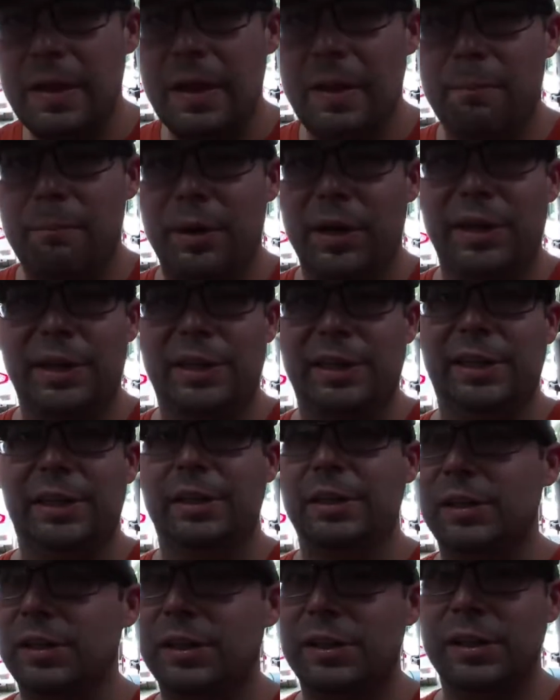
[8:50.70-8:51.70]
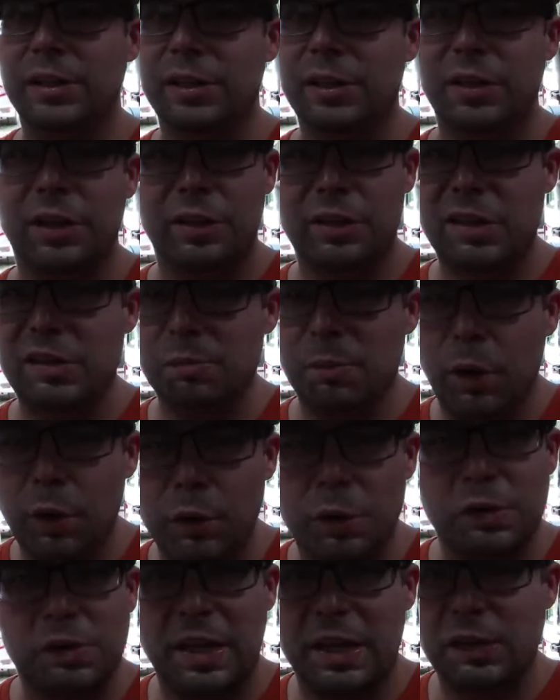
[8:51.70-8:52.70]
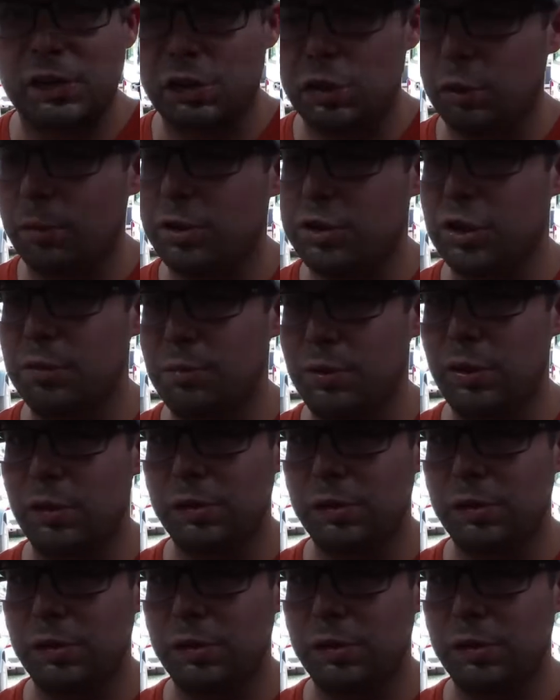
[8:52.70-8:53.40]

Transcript: But these motors take so much abuse.